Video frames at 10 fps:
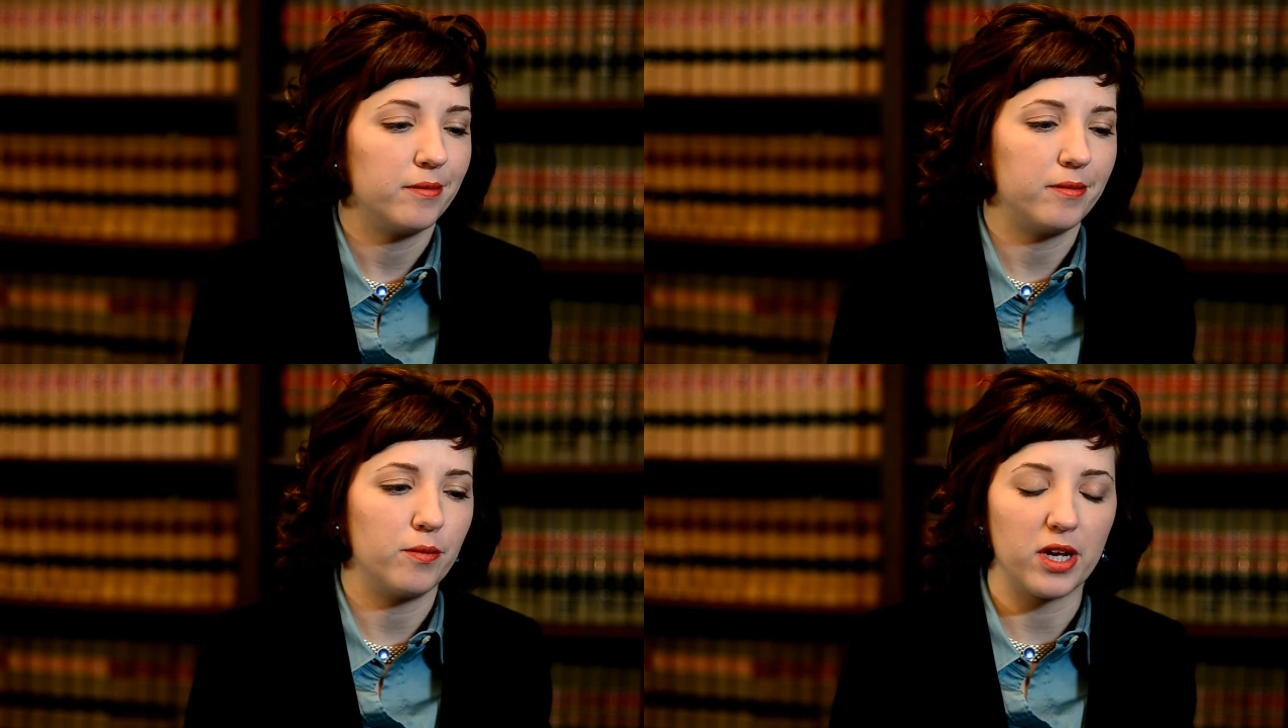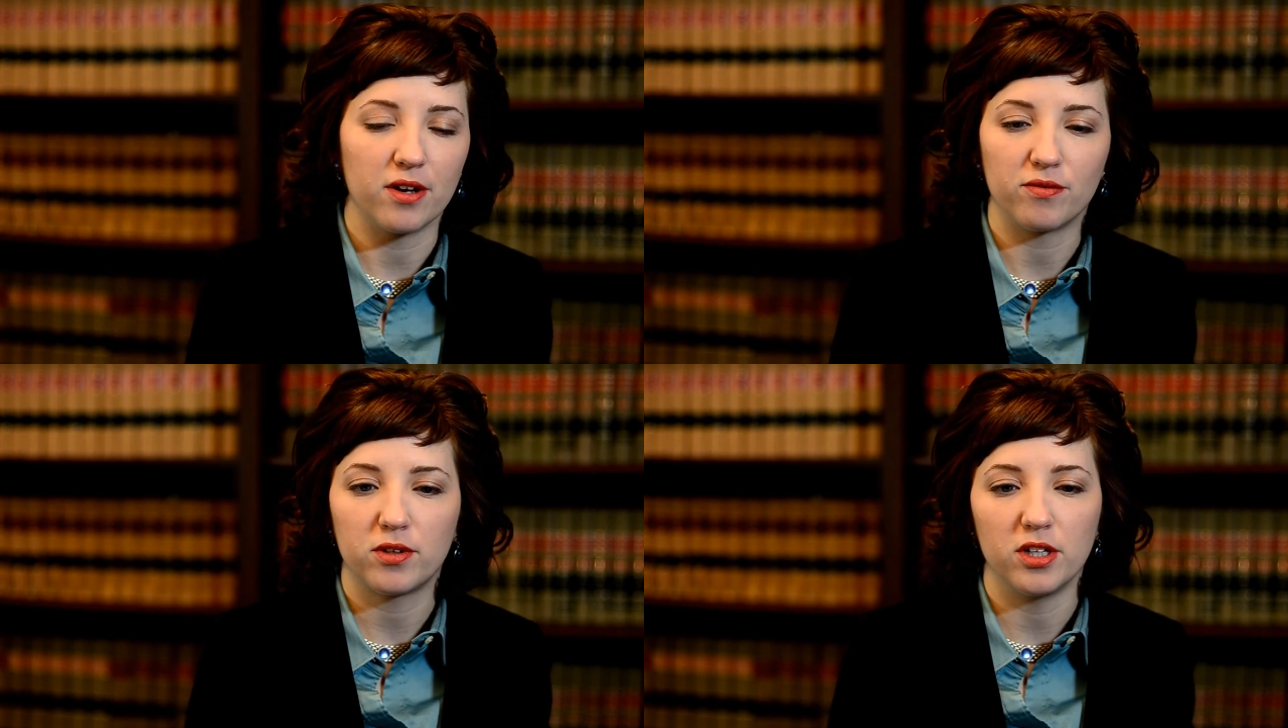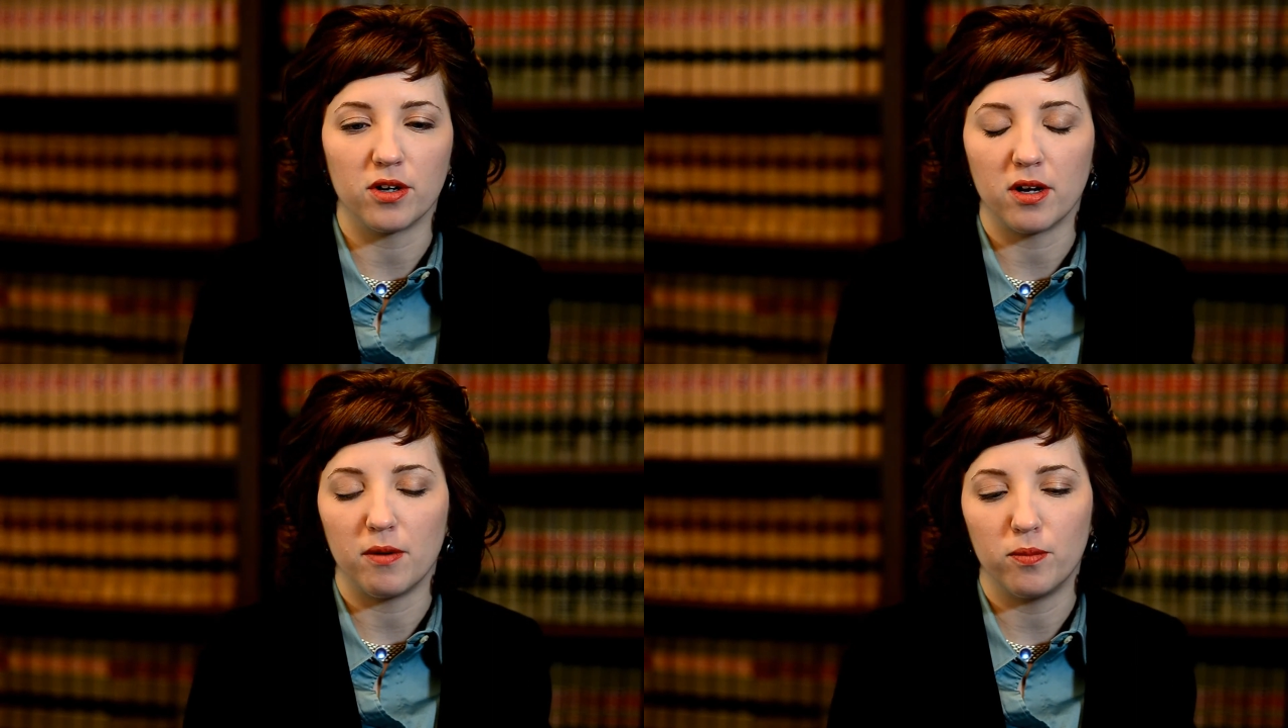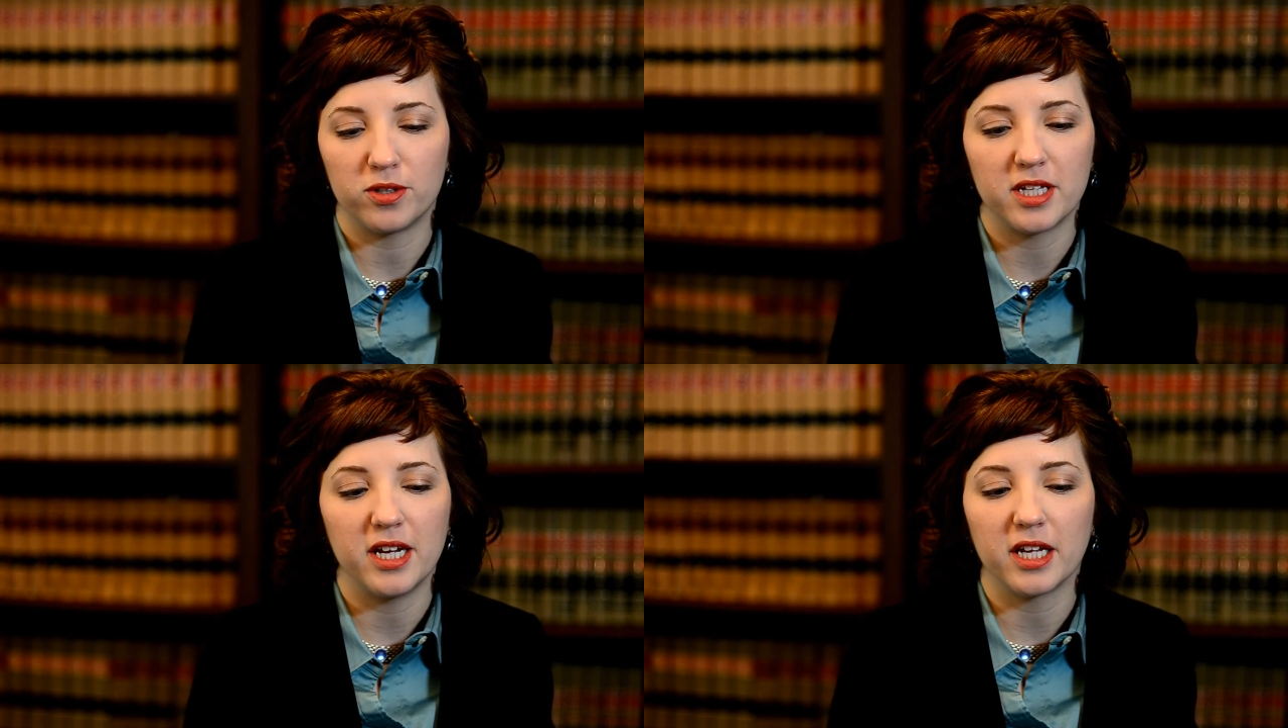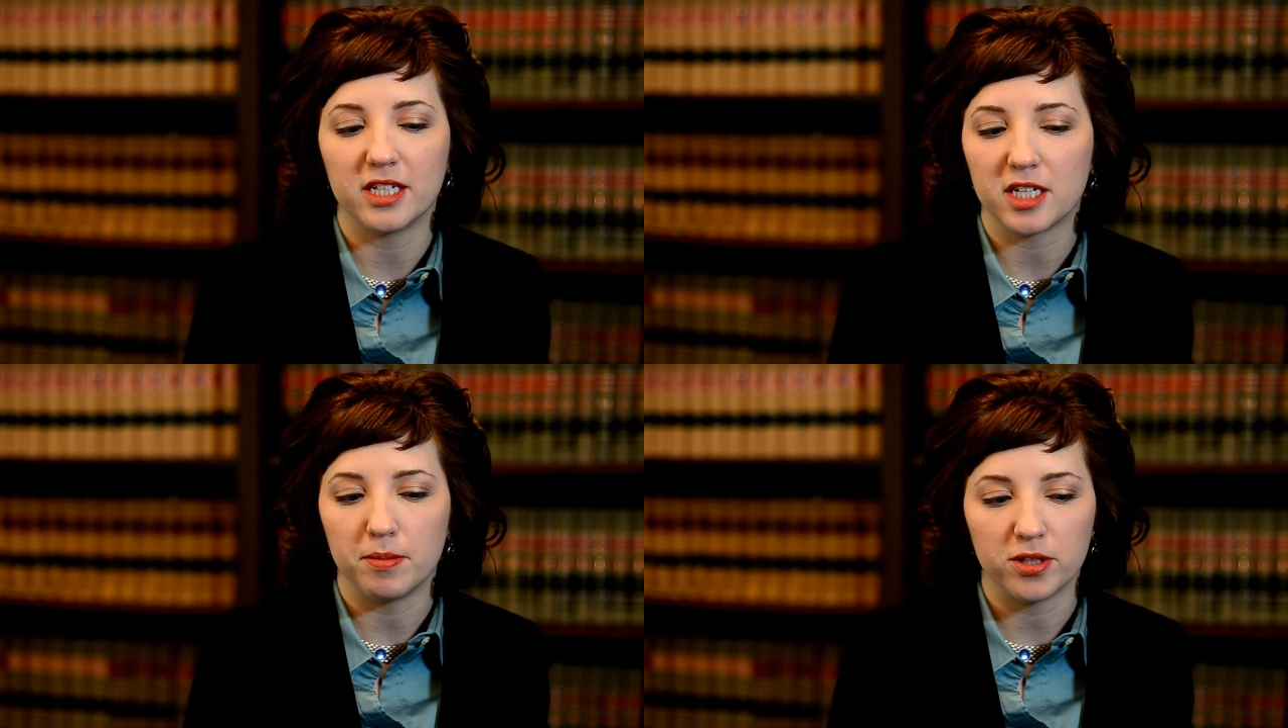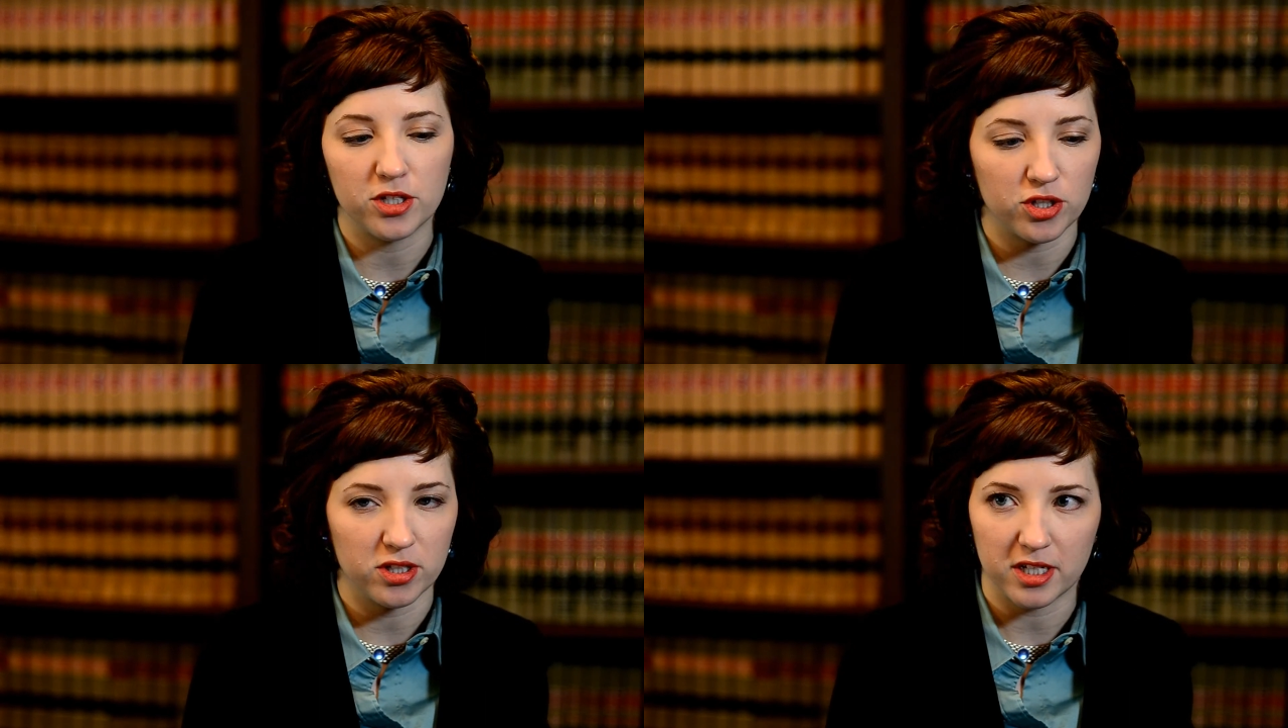We have, you know, sitting in depositions